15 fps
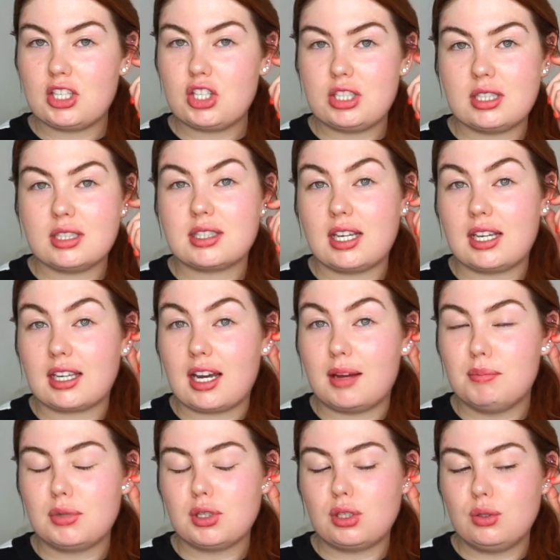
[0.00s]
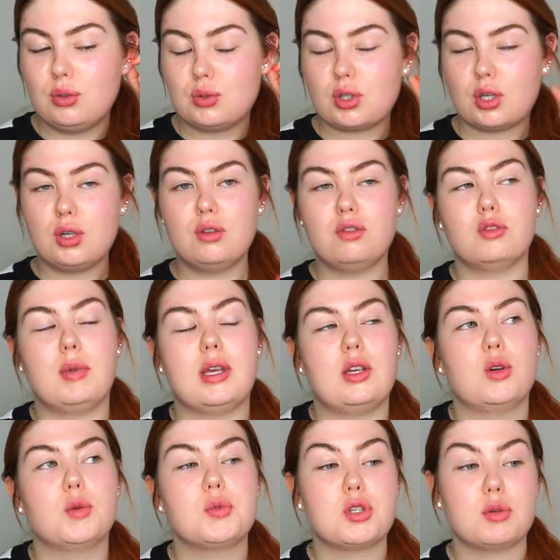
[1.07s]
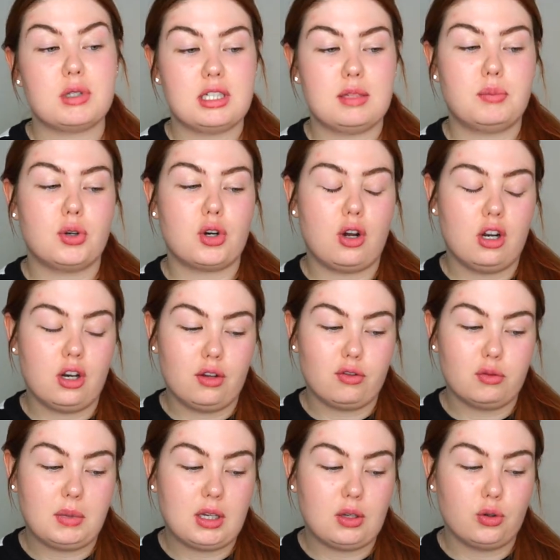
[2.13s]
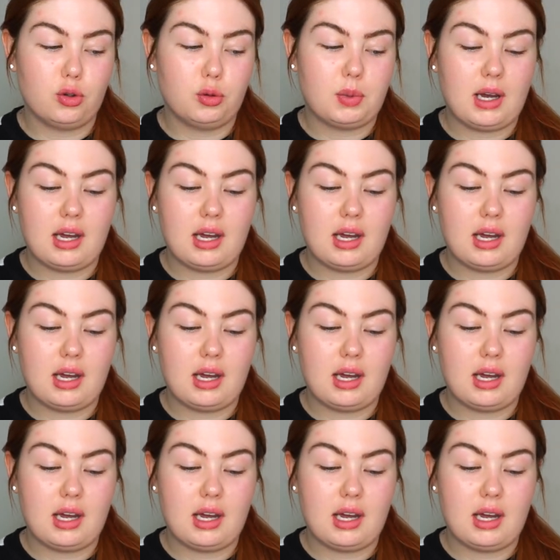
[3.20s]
She did say it can be used over makeup, so I did put it on over makeup,